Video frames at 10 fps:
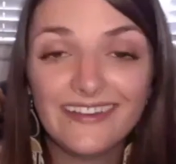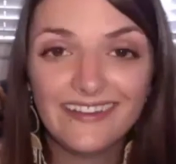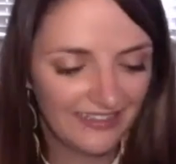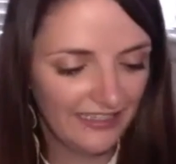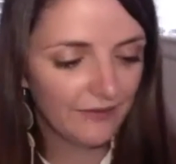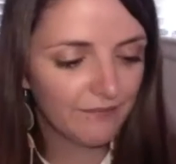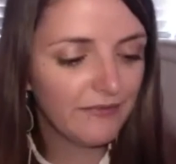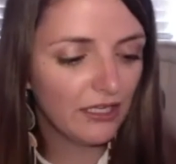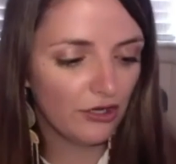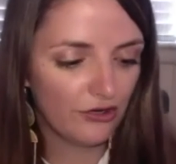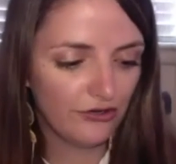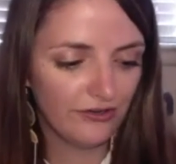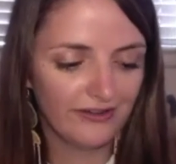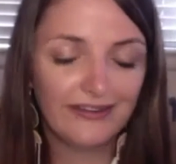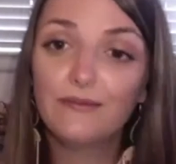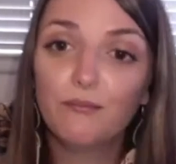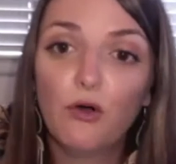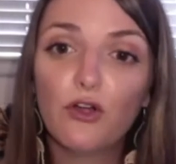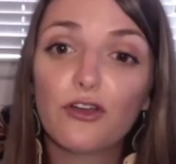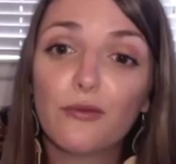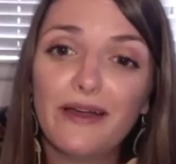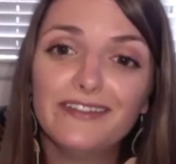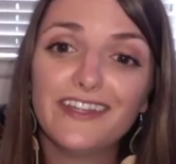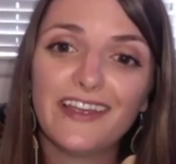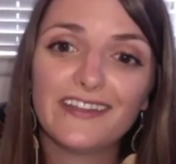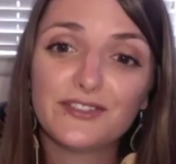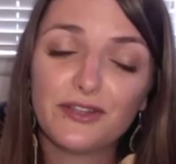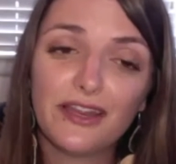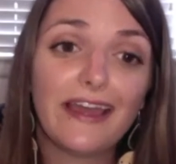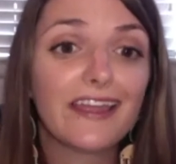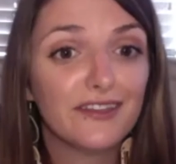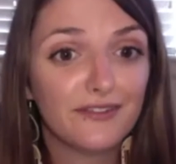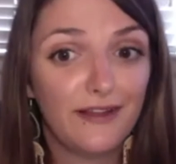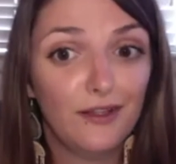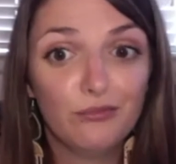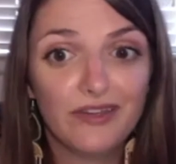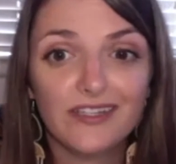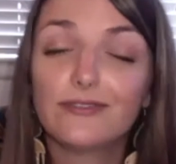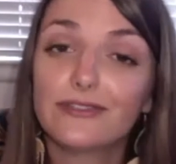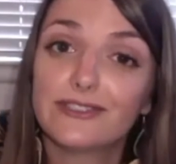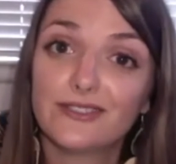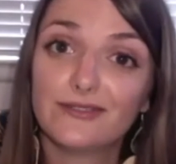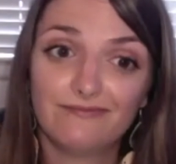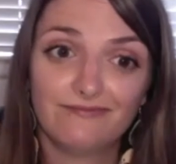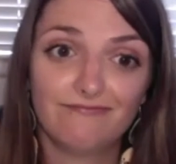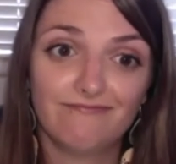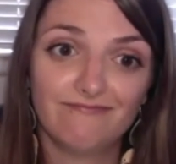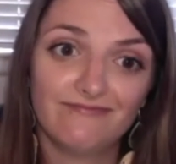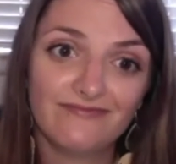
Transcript: let me learn more about that so that I can develop my interest. Mm-hmm.